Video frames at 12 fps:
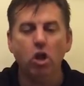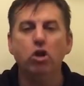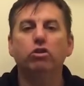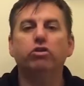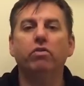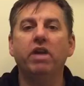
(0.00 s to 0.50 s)

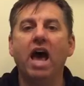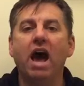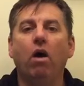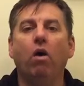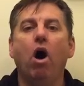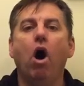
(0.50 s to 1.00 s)
So
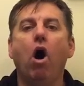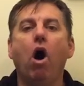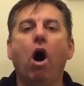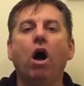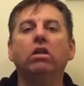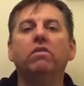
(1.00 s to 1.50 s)
now,
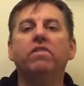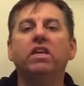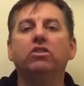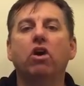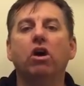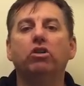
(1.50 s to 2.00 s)
all of
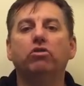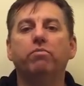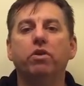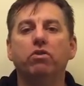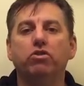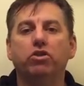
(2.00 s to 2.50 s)
these
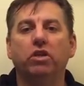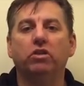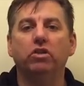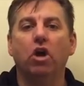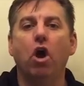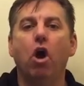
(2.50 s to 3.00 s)

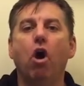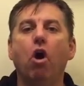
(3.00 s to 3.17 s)
contributions